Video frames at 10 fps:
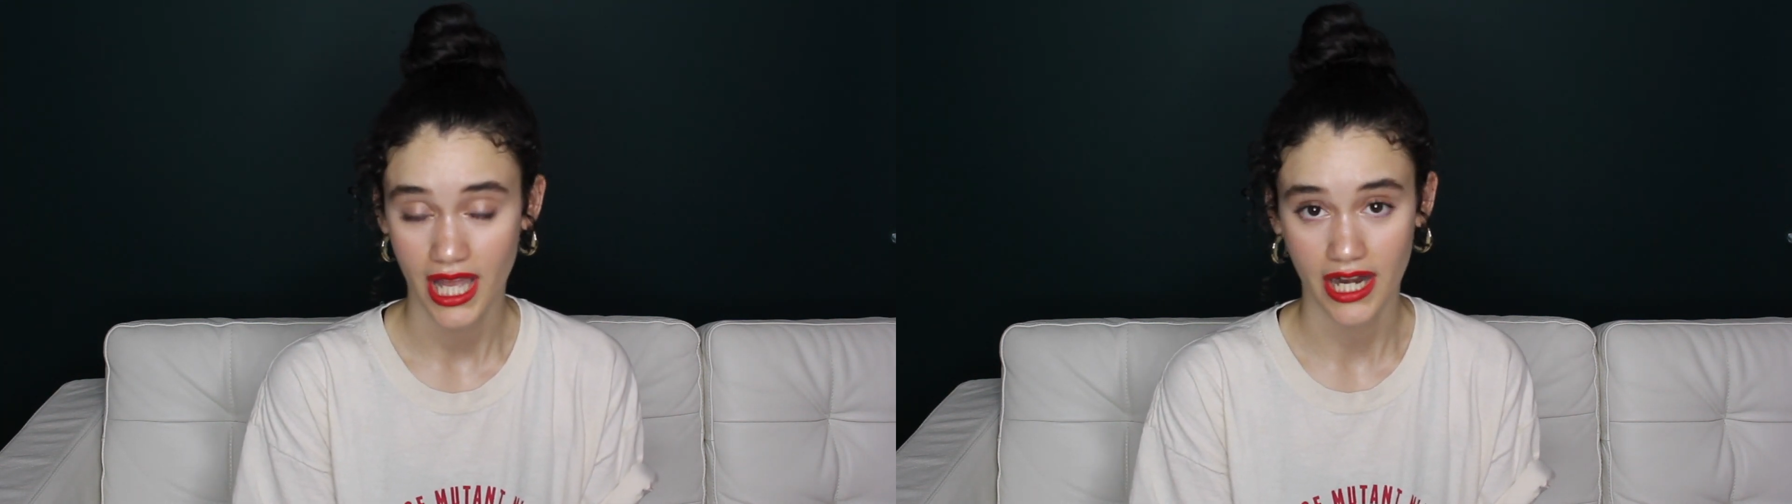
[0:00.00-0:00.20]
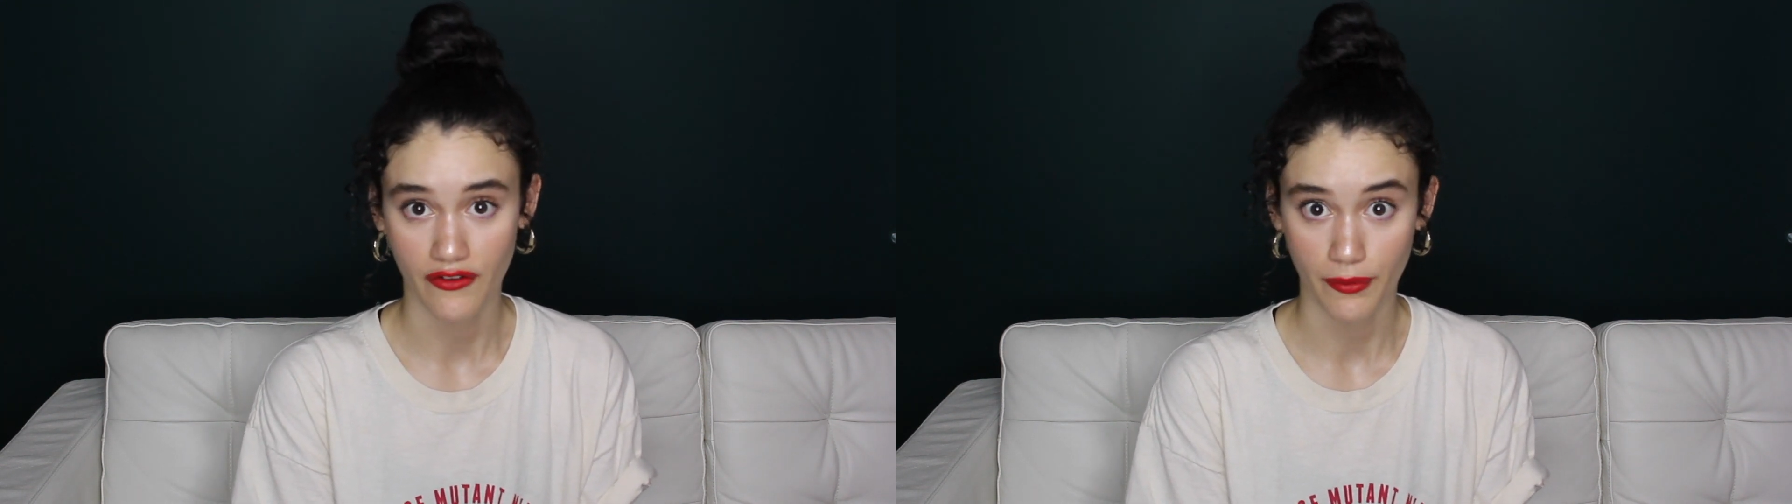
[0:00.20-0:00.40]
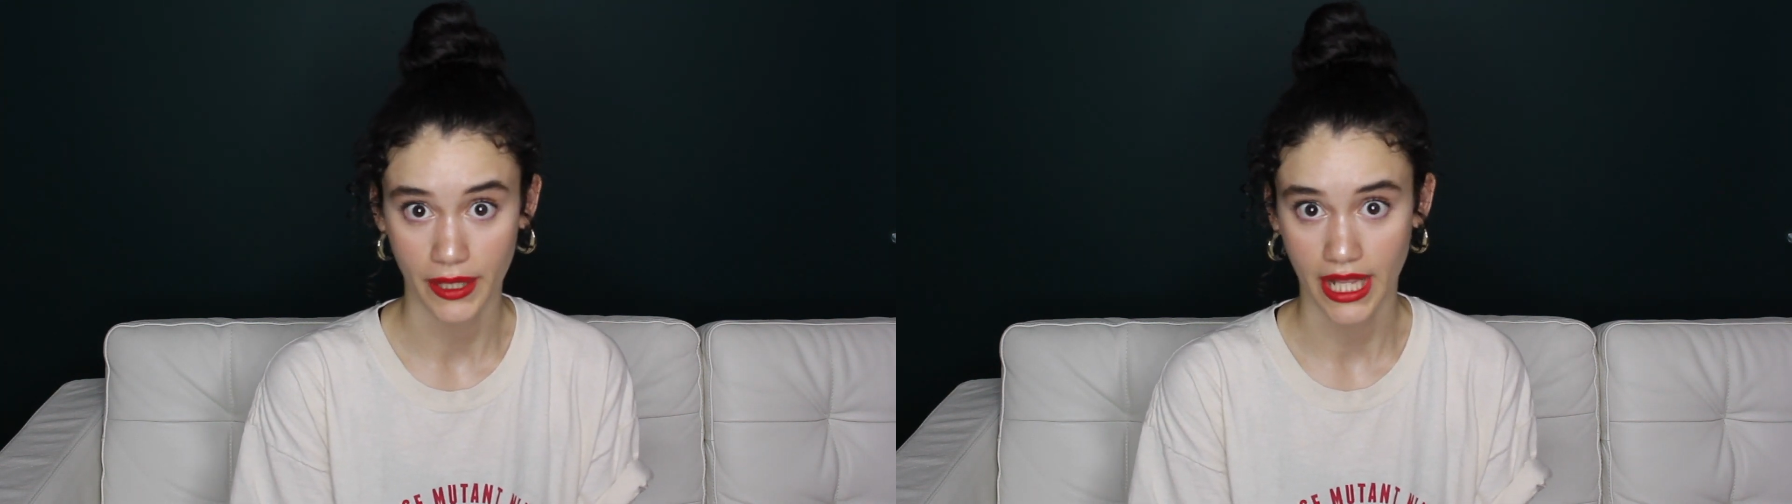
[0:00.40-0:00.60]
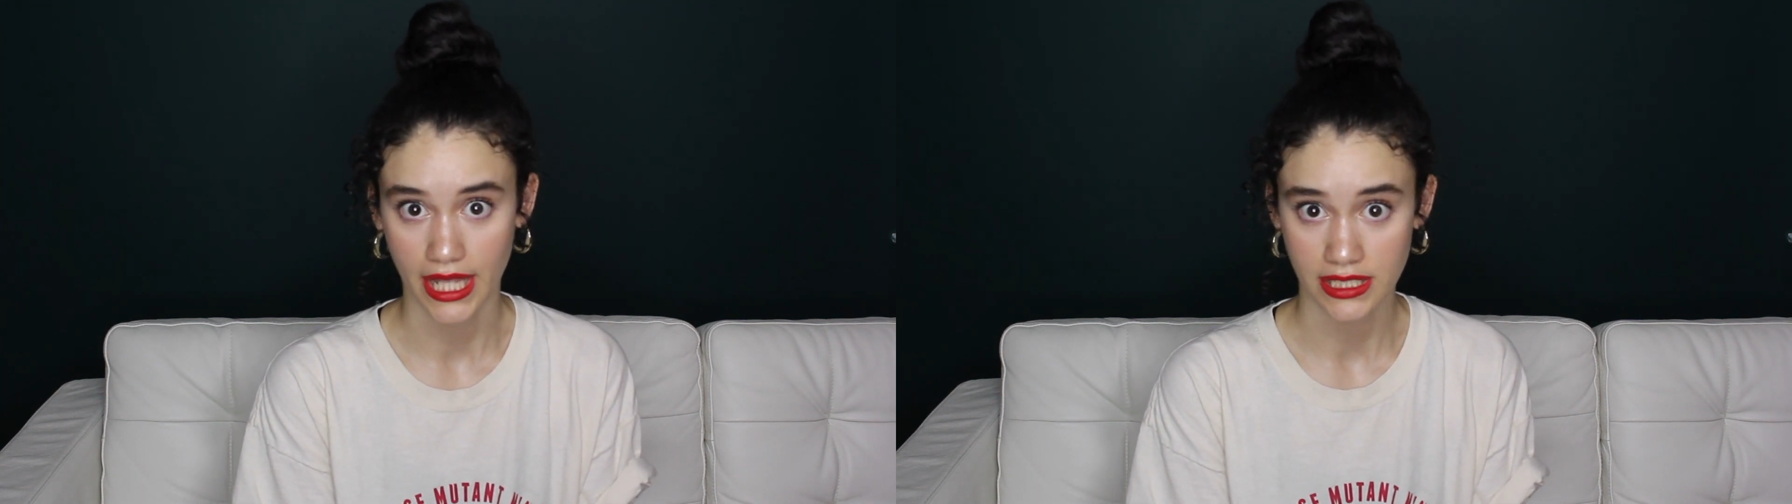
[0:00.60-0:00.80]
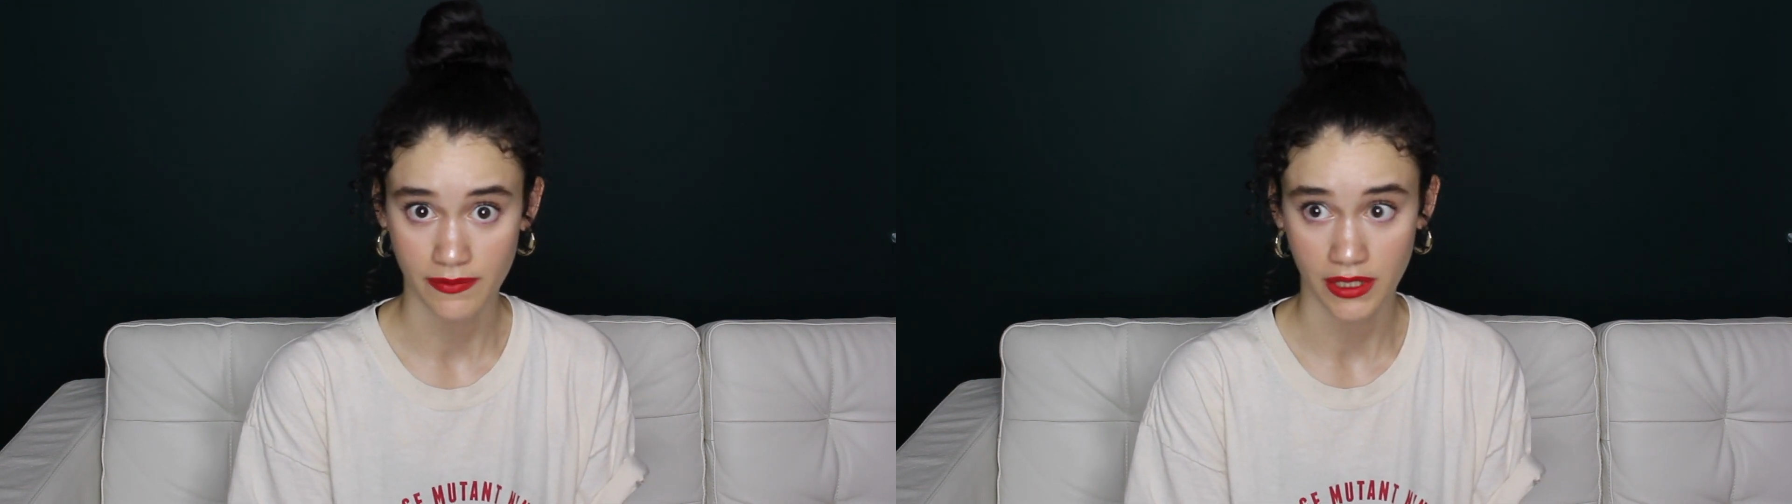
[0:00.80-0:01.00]
And everybody
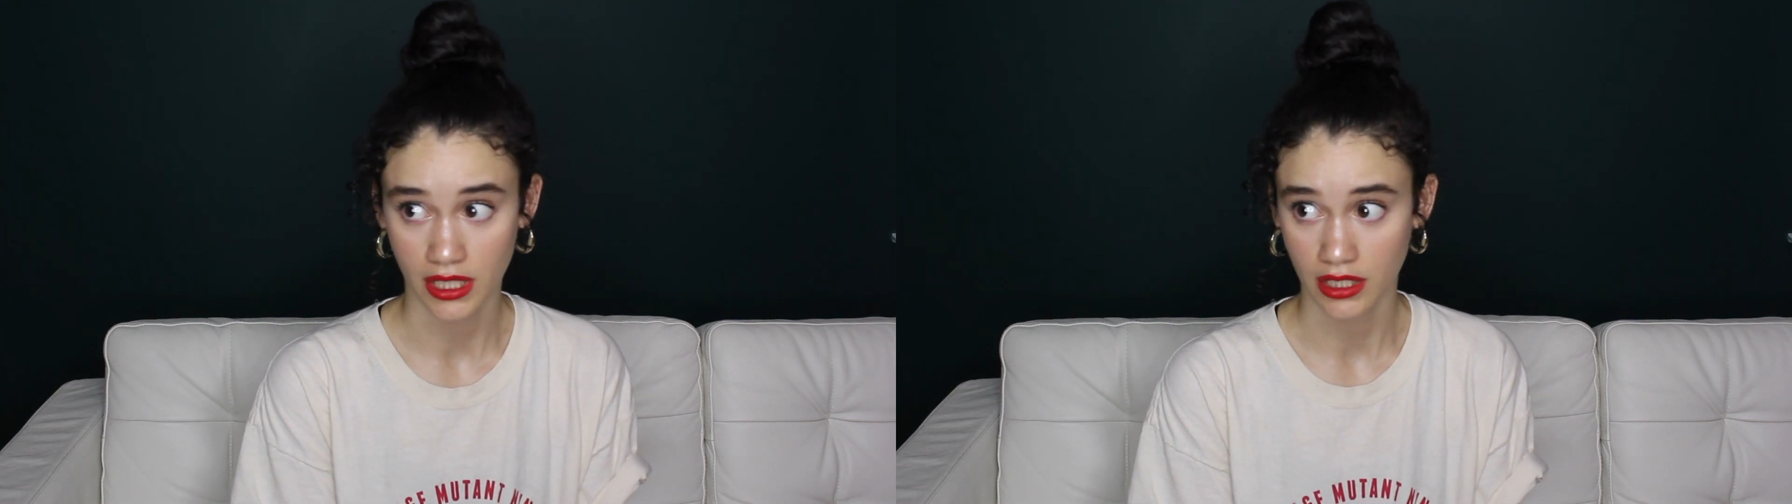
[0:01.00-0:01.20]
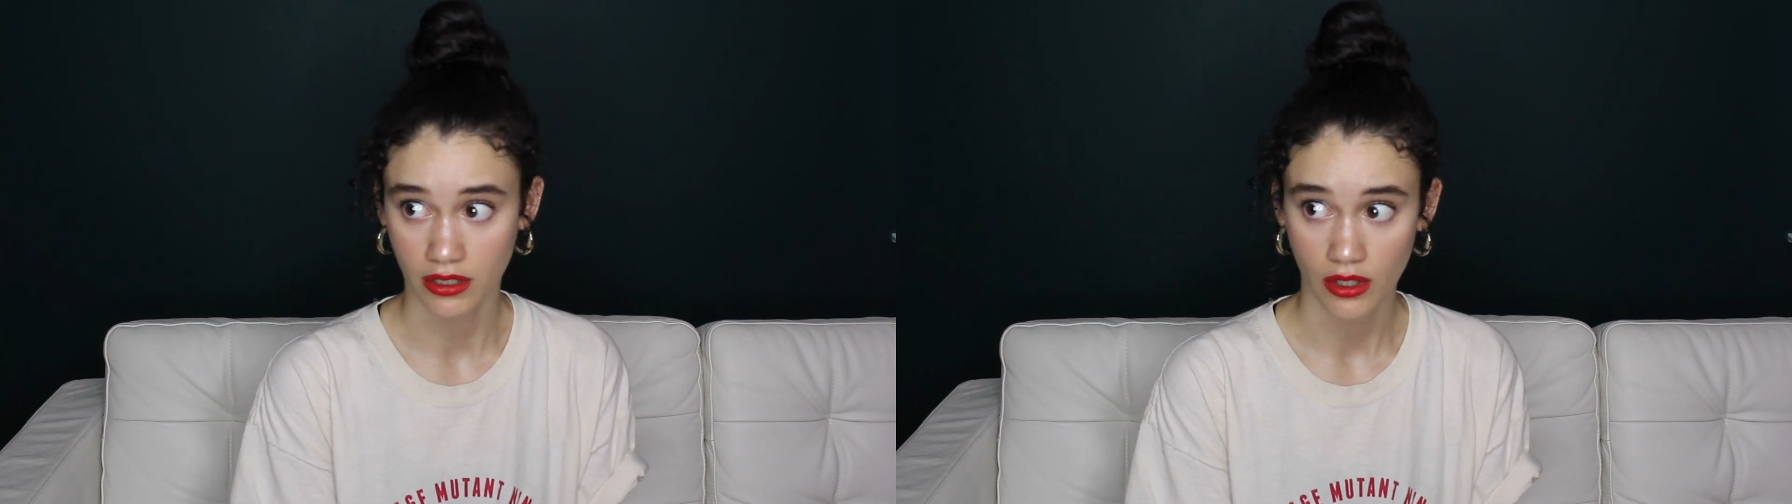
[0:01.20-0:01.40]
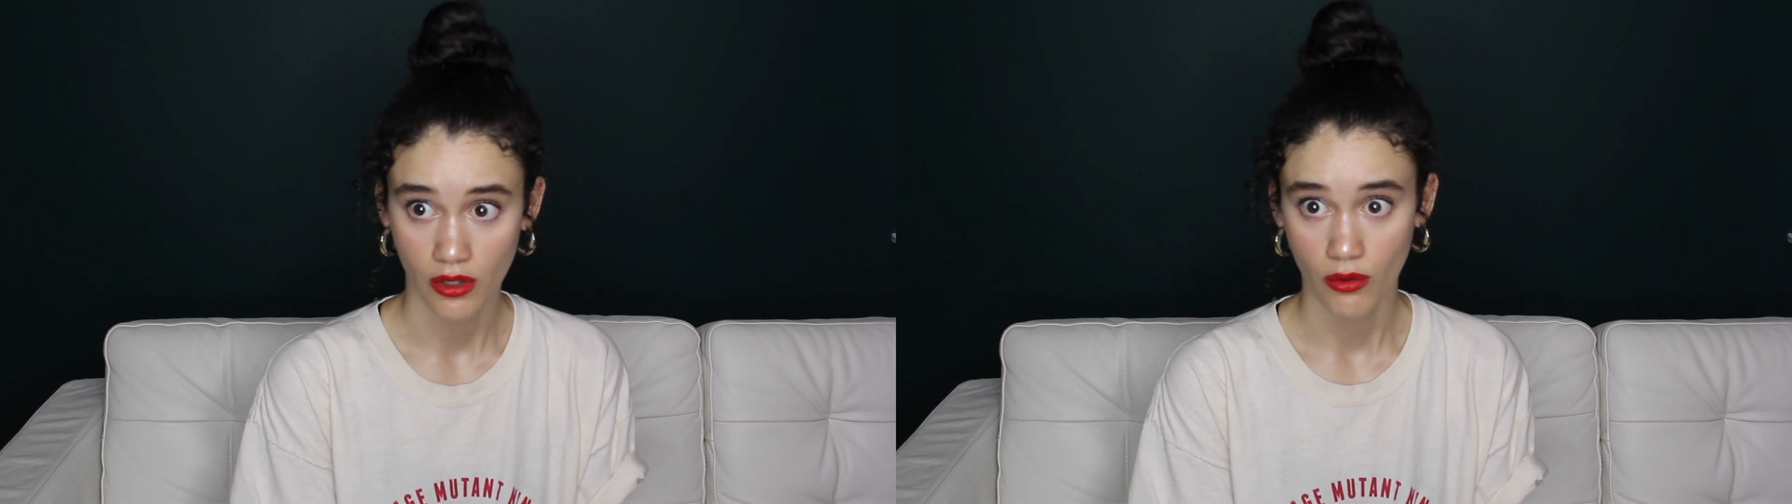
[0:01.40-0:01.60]
asks me like,